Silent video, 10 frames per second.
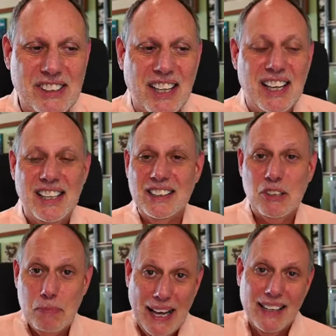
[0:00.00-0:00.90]
there's
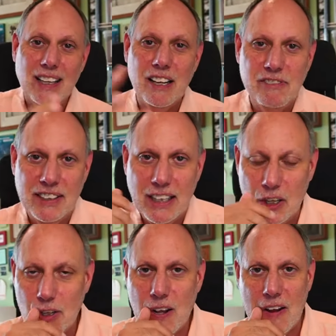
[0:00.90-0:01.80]
like there's bad conflict
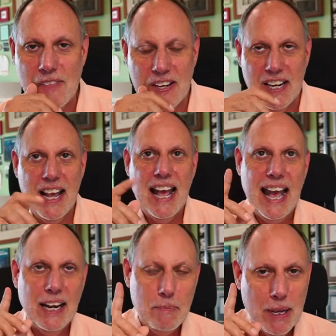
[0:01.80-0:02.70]
and good conflict,
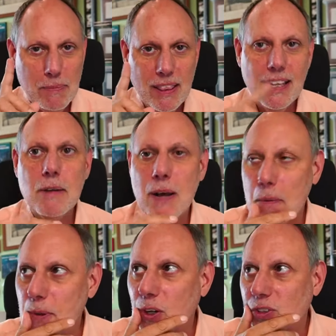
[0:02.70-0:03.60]
and it made me think
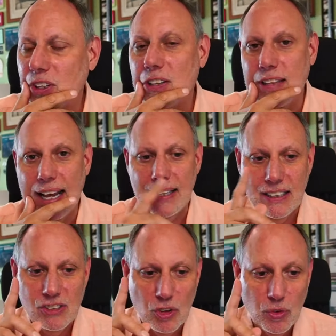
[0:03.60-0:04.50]
about it because it,
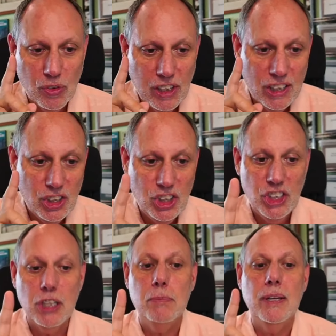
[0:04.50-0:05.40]
that is a
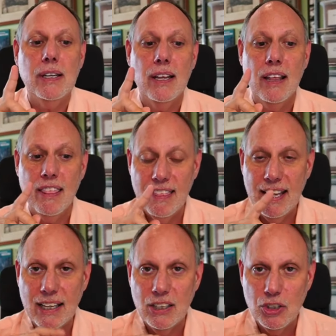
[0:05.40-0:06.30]
legitimate
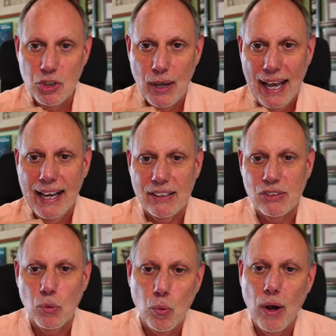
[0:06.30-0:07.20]
thing to
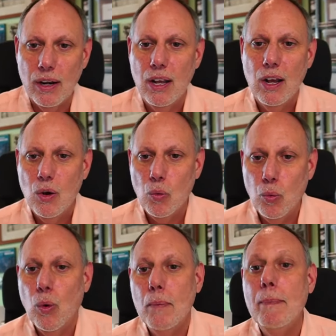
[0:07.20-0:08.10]
ask. What
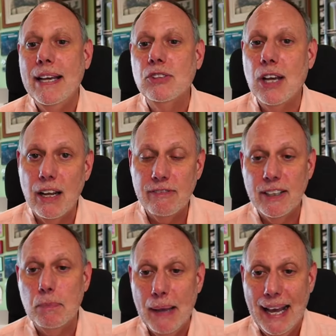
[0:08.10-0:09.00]
what makes
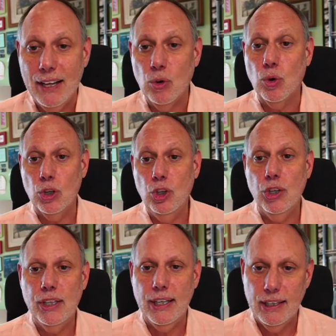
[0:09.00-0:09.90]
conflict bad or
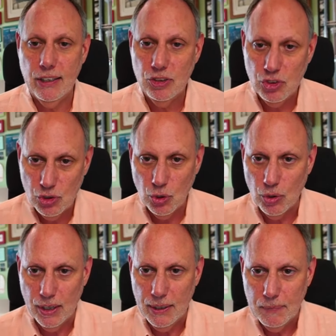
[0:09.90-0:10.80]
good in a
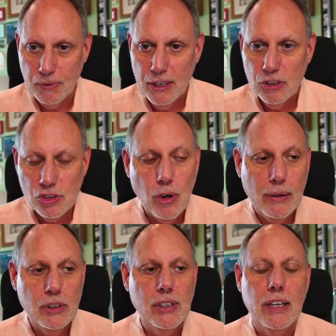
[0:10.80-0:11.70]
story?
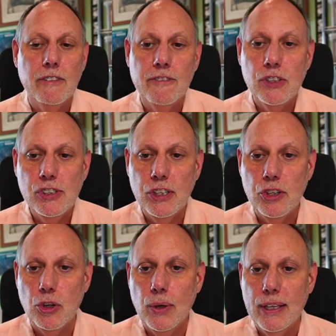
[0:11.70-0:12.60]
So I would say the first
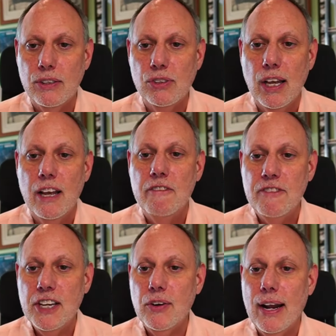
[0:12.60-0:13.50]
thing to do is
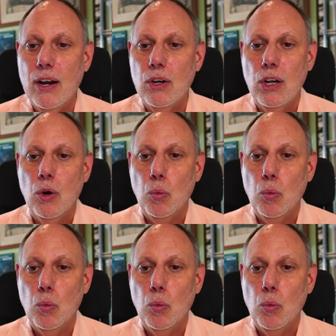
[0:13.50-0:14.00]
figure out